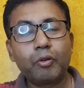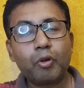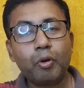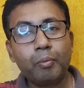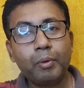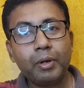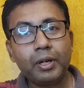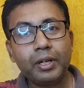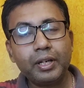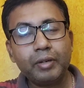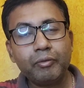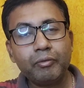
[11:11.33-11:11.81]

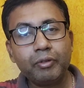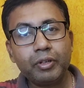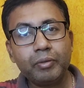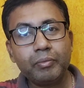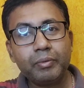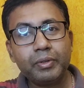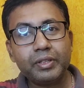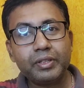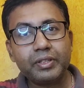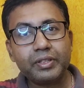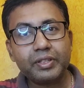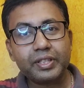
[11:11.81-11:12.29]
Komal Ni
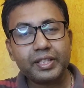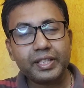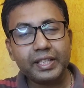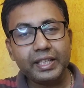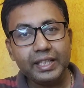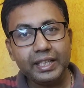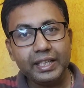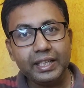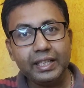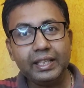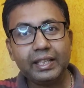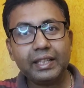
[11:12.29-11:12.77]
will be
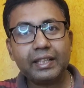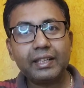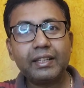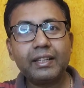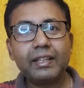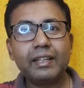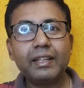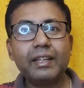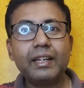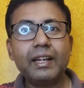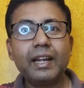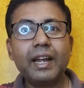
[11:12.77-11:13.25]
C,
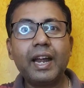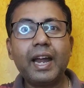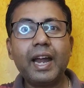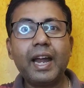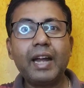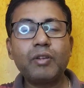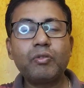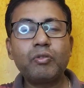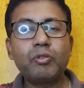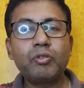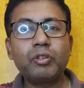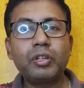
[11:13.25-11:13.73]

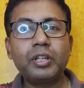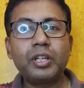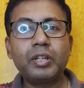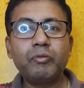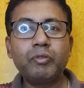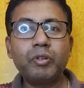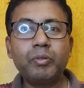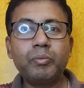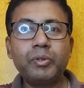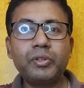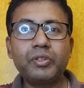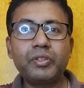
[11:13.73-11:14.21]
and Shuddha
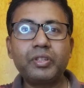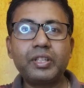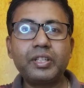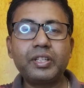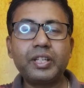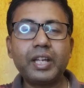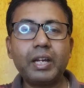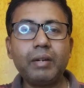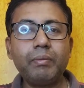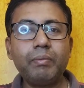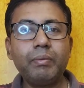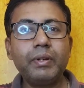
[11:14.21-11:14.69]
Ni will be C
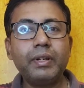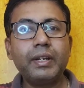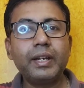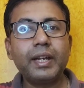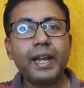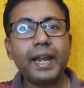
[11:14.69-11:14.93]
sharp.